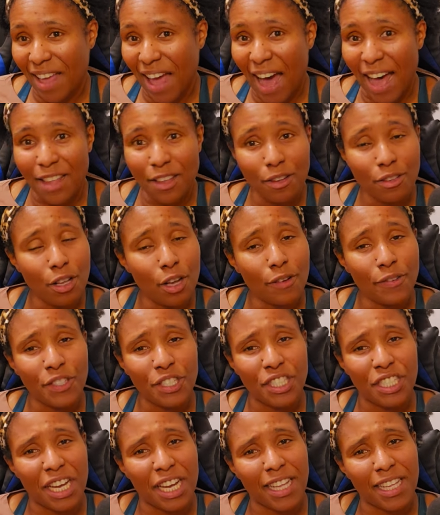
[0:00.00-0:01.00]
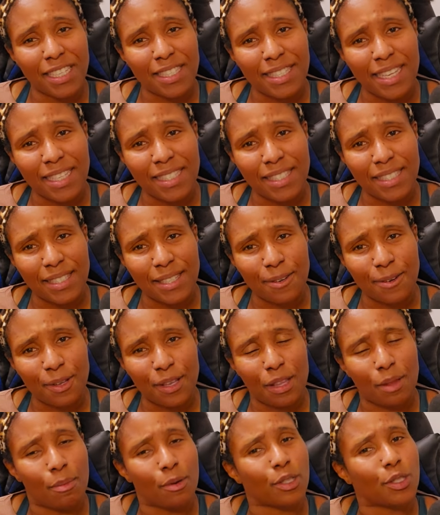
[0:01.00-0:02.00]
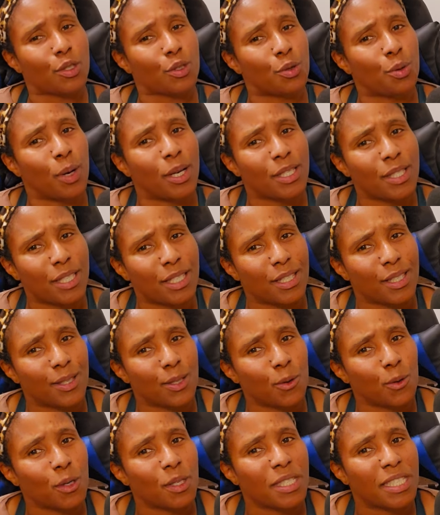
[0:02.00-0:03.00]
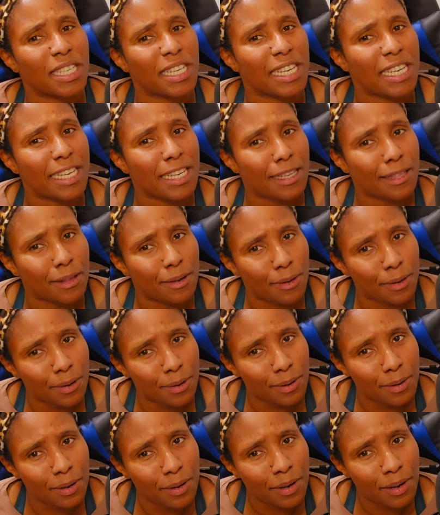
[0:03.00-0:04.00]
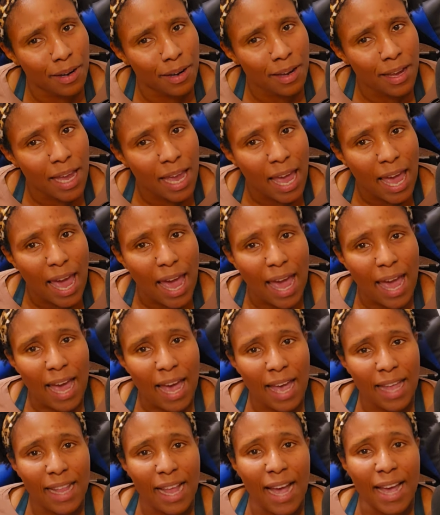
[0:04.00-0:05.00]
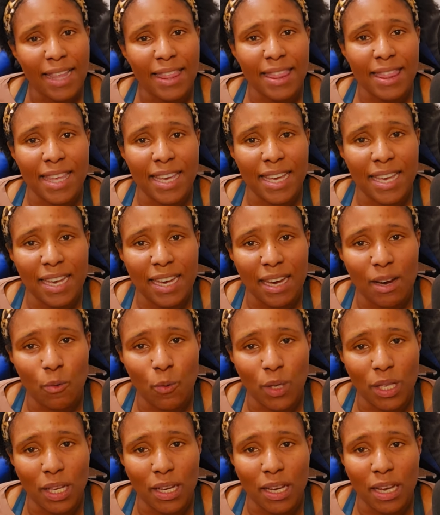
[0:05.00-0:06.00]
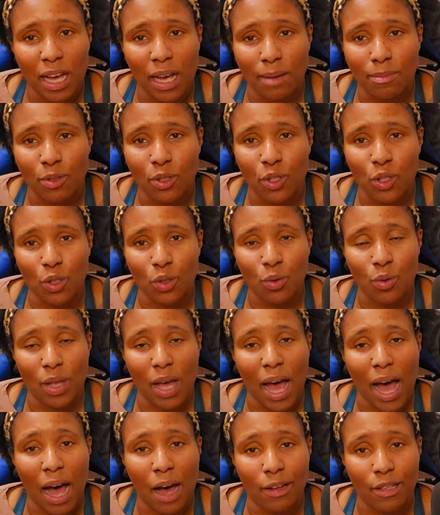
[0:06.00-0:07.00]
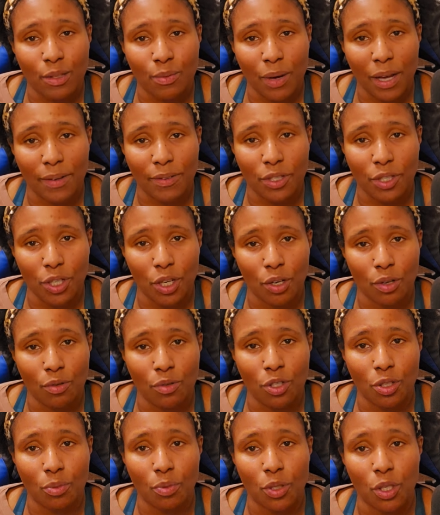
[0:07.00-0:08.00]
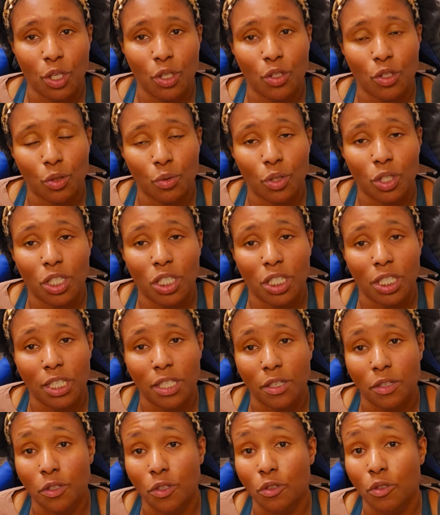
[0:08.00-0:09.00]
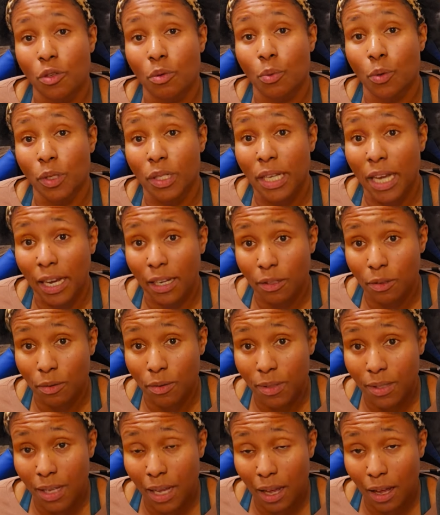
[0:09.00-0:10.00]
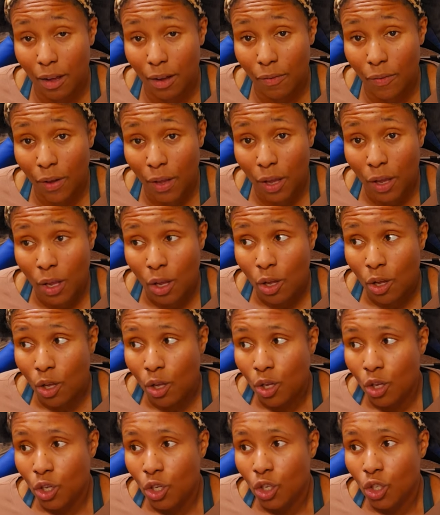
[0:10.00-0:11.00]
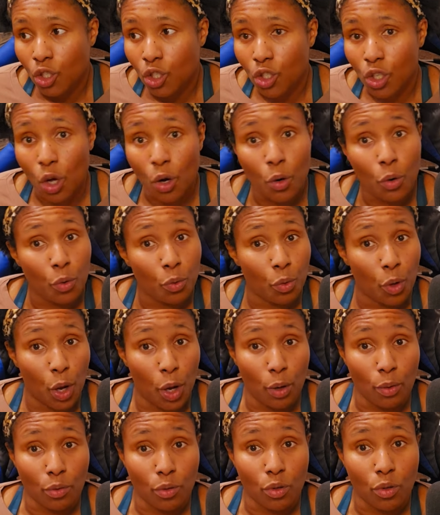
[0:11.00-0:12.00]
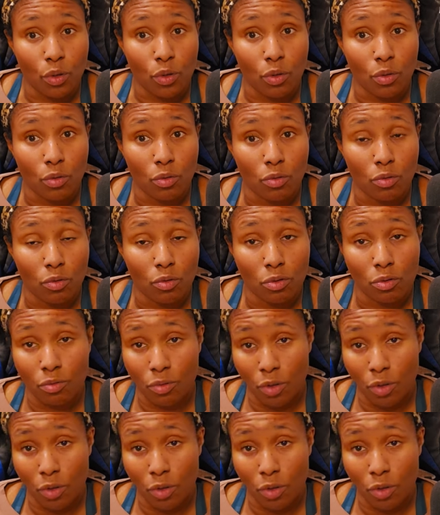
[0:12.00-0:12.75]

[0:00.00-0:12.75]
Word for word: I don't know if Shannon's necessarily the most trusted source either. And I think when it comes to the housewife show, she was going to do what she needed to do to protect herself. So who knows? Who